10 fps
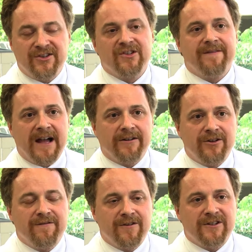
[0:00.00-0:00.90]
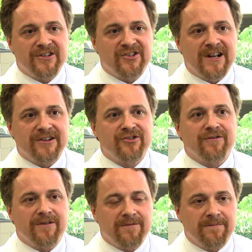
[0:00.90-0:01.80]
as a value for
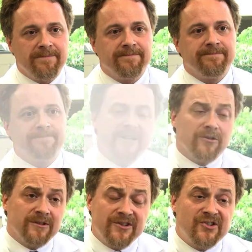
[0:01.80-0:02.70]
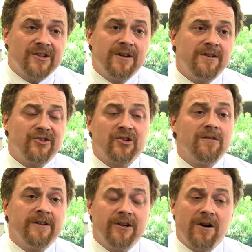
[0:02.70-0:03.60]
testosterone. Illness can
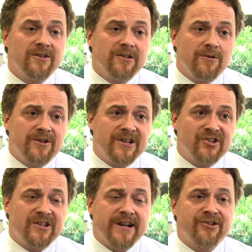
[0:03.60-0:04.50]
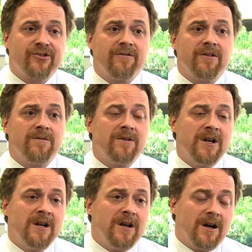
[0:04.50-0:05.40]
certainly cause low testosterone.
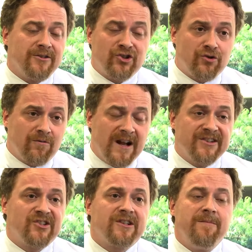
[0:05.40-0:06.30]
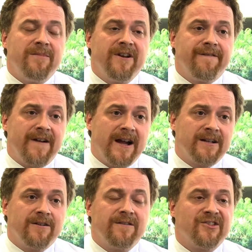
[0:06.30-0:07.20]
Uh, stress can be a
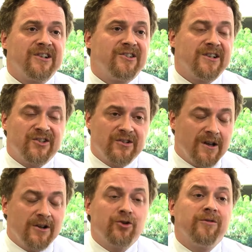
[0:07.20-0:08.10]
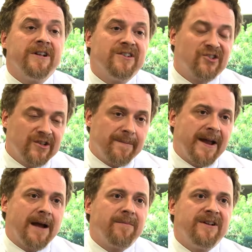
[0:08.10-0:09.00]
factor. As I said, untreated sleep
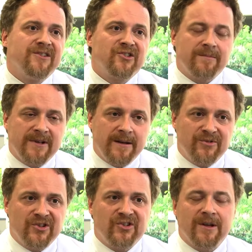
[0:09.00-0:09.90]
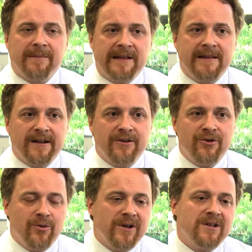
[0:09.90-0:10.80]
apnea sometimes is something that can
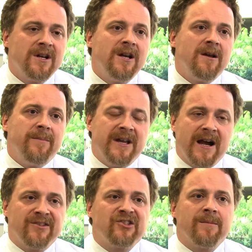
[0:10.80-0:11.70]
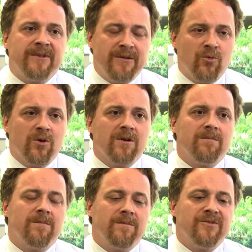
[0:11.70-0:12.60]
do it beyond something more
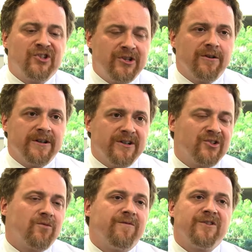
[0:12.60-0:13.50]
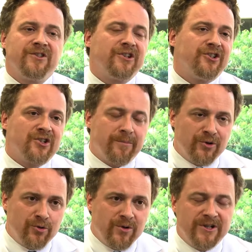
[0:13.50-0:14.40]
serious, such as a
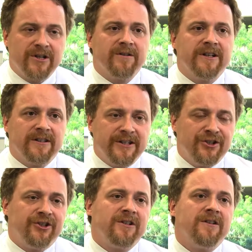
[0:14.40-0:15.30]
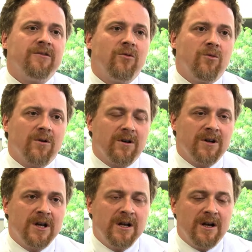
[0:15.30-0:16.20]
pituitary lesion or
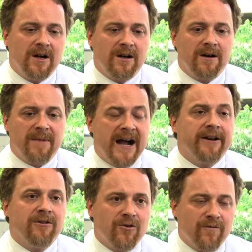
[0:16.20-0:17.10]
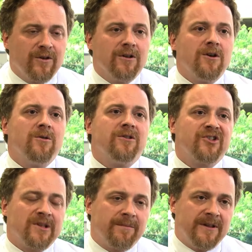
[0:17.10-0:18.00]
um, iron overload or
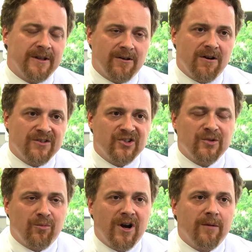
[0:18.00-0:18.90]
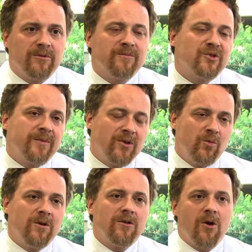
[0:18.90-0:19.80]
something that causes problems. But it
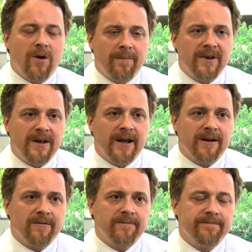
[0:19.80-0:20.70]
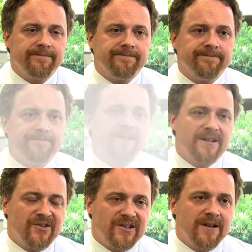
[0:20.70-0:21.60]
will go up and down. It
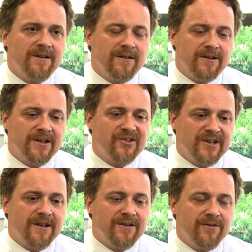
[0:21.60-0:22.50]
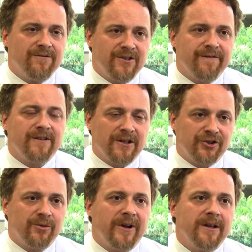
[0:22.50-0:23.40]
does tend to, it does tend to, to
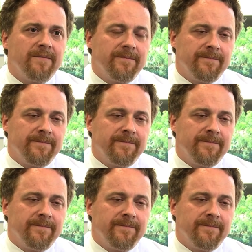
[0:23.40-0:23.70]
fluctuate.